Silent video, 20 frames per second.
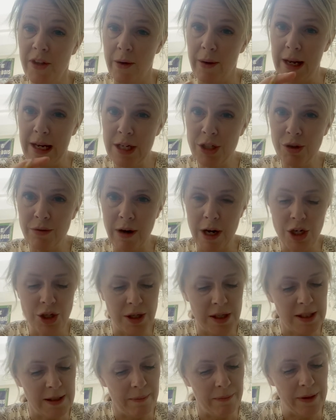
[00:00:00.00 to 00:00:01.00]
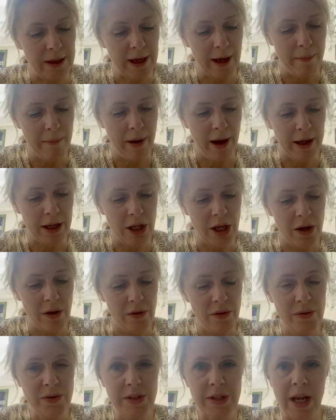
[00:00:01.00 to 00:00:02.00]
alliteration is something I might
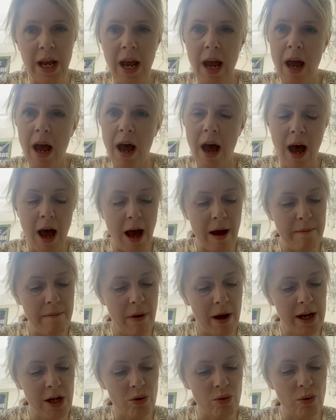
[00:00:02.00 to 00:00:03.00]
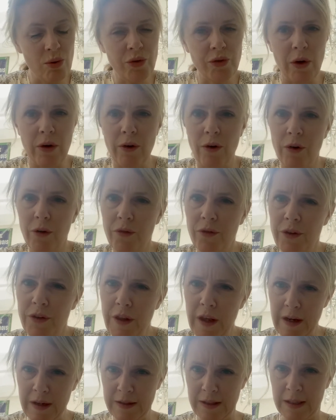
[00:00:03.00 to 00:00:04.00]
use. I might also look for
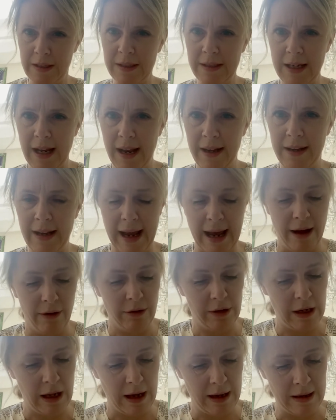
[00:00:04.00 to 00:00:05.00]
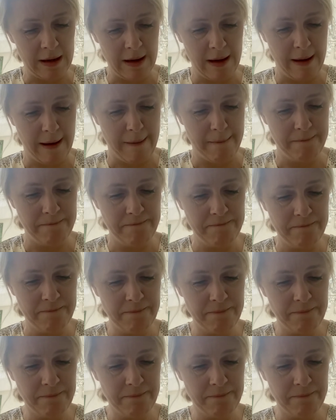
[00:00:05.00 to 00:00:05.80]
things that stand out like, in